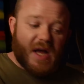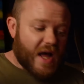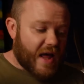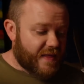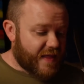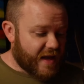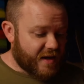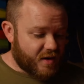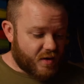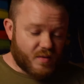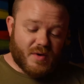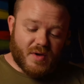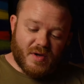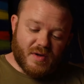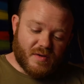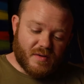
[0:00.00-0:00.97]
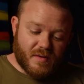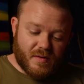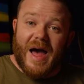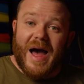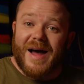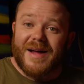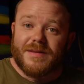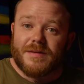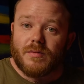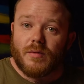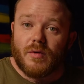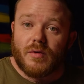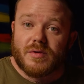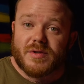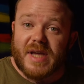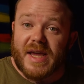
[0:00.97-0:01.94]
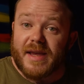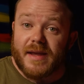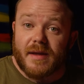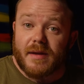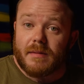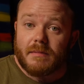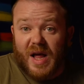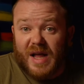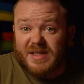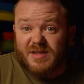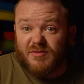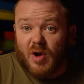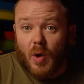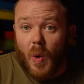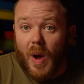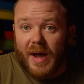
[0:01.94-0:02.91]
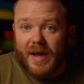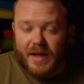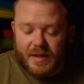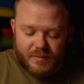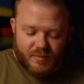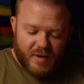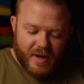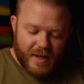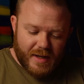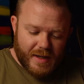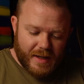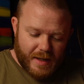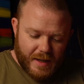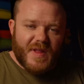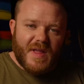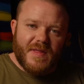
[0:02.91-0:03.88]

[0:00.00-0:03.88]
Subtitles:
and then you can add or take as required really.